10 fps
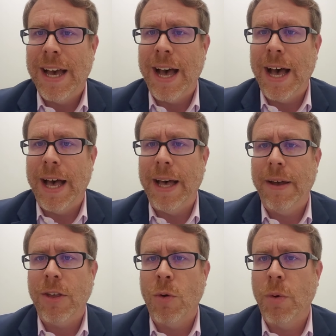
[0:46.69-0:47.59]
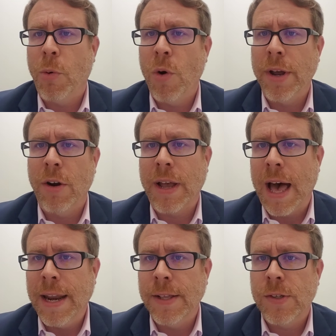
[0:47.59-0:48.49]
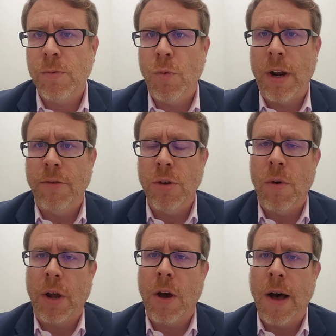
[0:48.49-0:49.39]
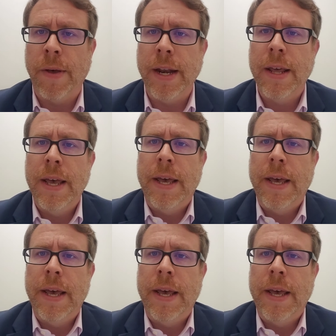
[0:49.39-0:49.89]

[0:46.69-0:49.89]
reporting or guidance, whatever you want to call it,